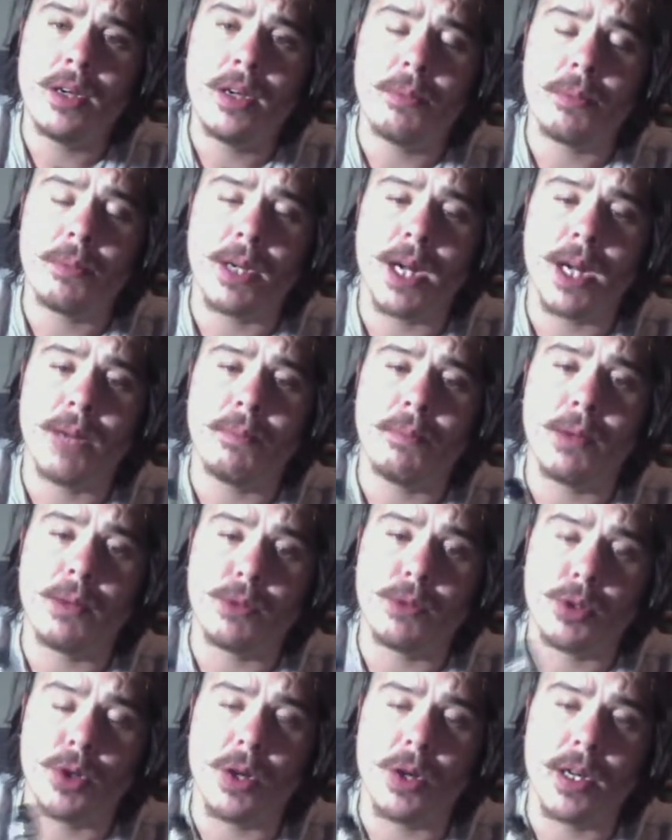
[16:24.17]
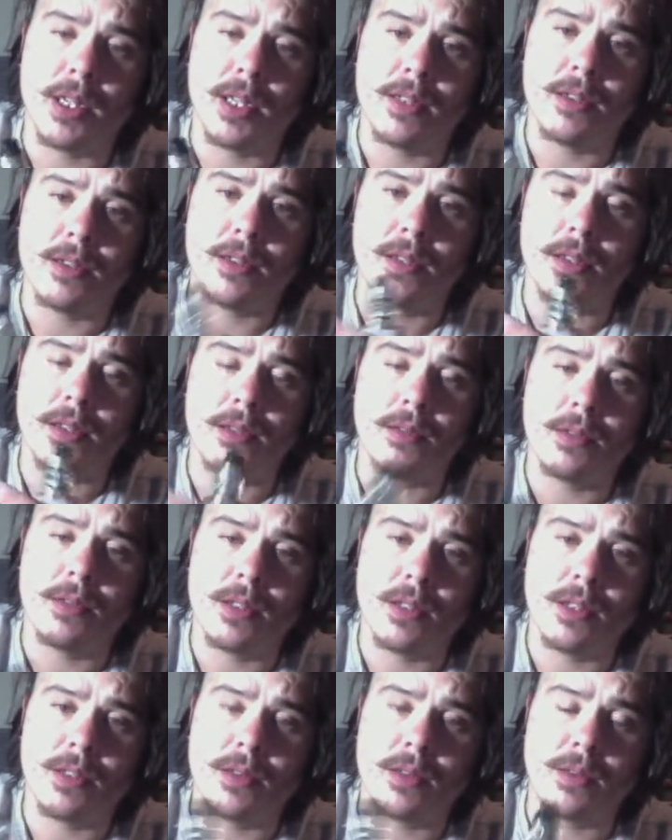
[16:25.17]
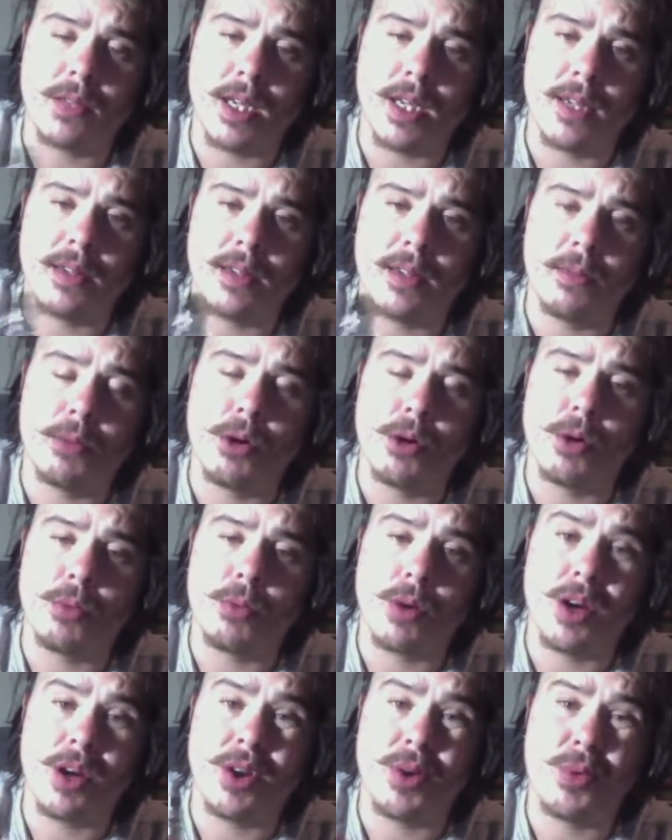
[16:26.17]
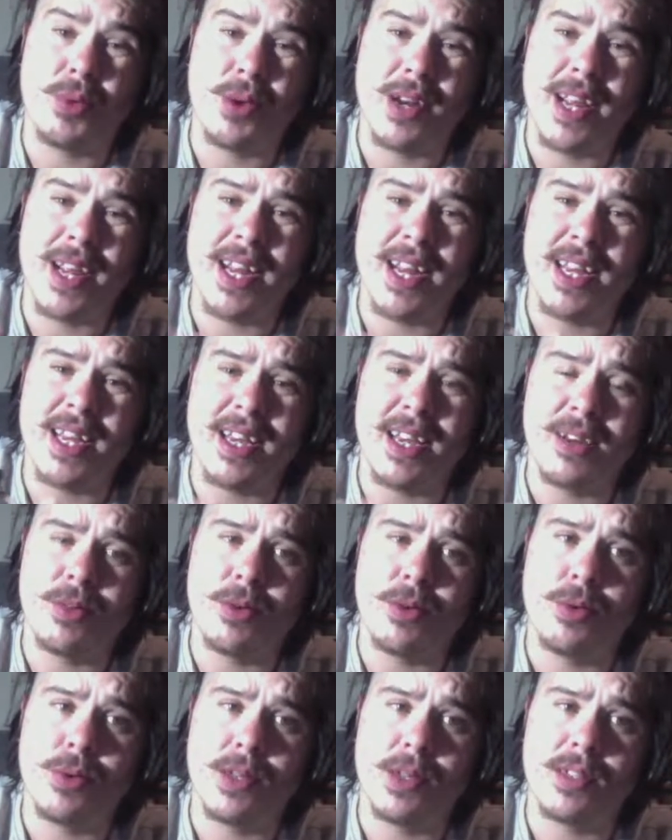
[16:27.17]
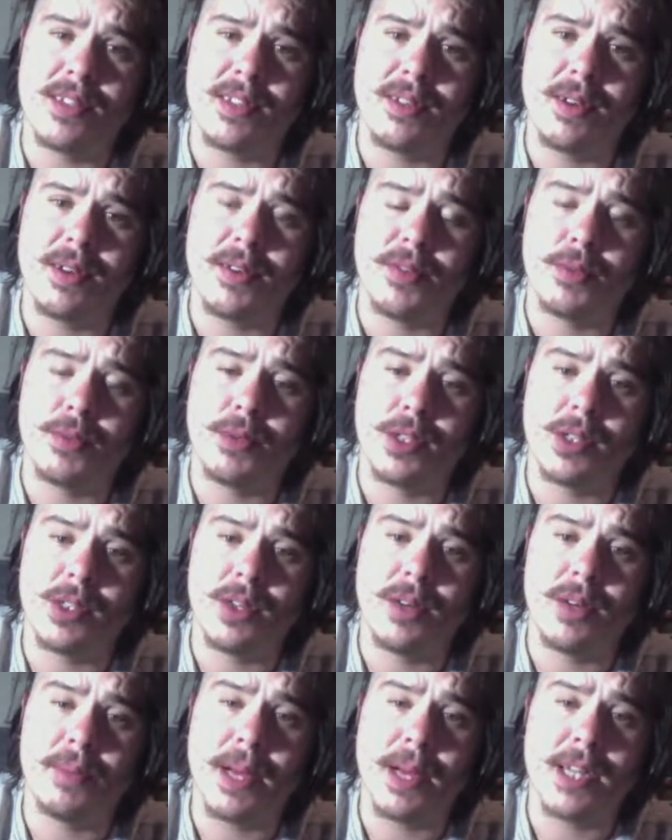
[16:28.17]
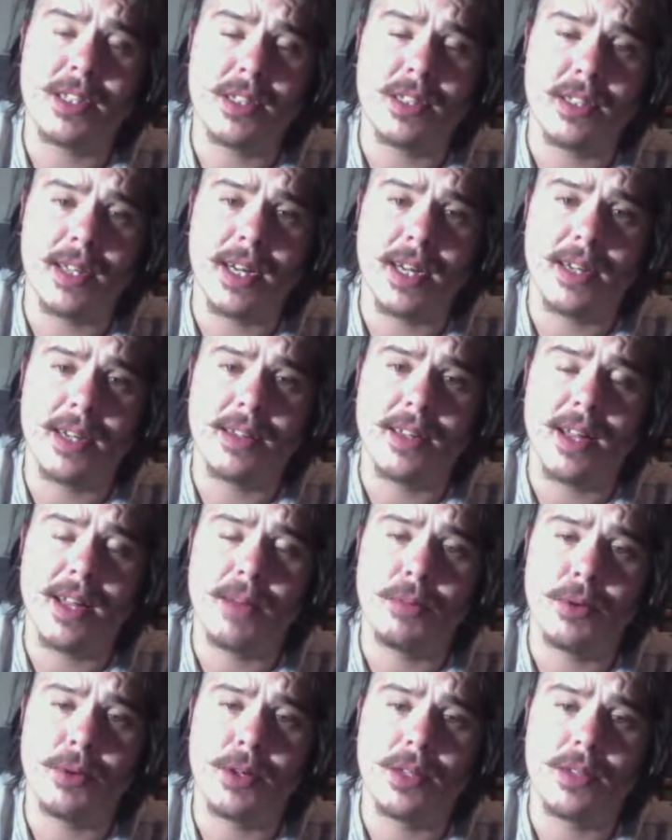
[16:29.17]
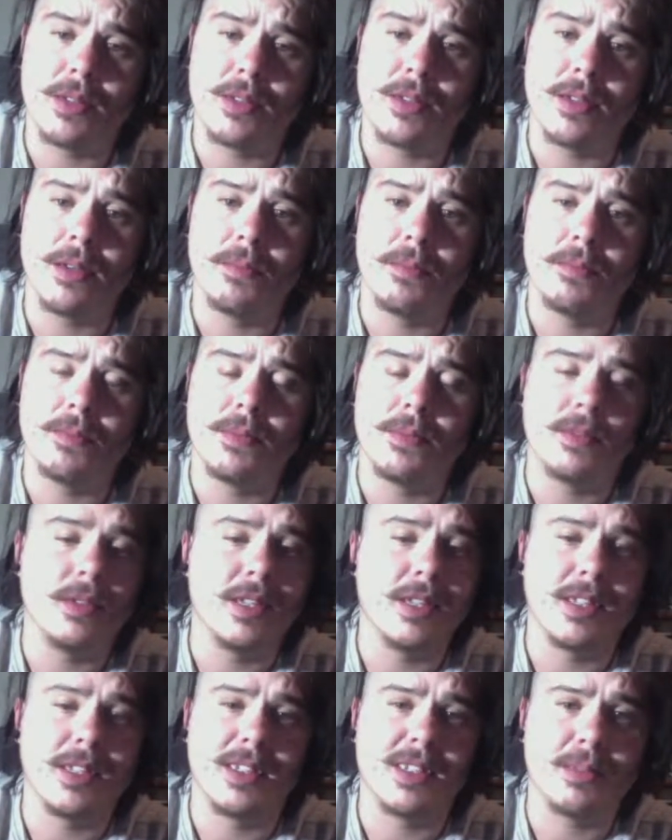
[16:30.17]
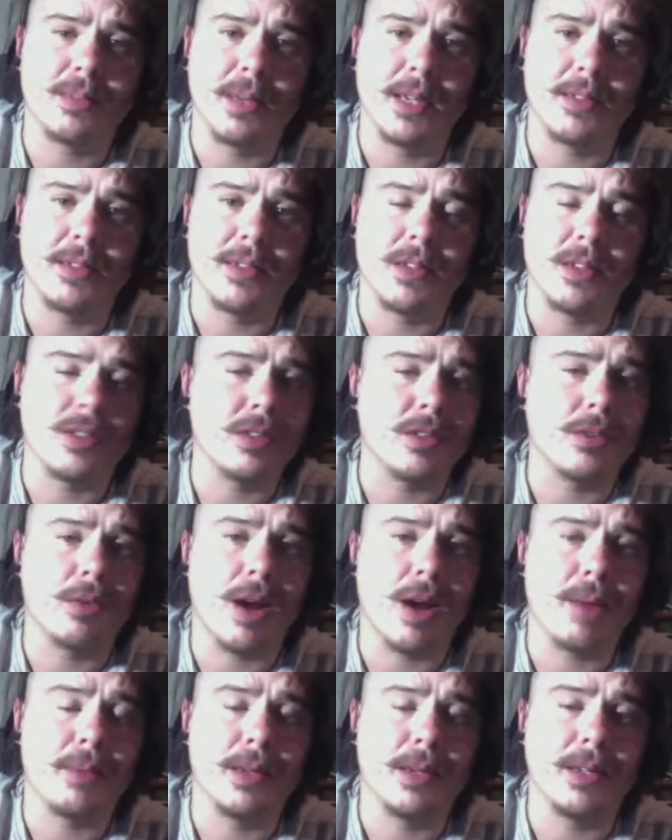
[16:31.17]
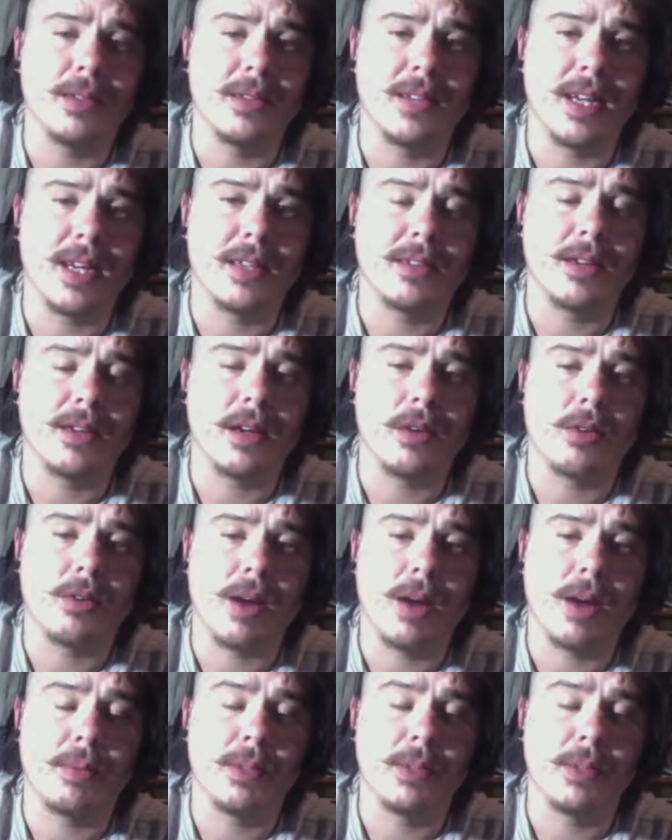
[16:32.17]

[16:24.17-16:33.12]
But I'm trying to just get to the point where I don't want any at all whatsoever, which I'm actually getting to that point because it smells like crap and it tastes like crap.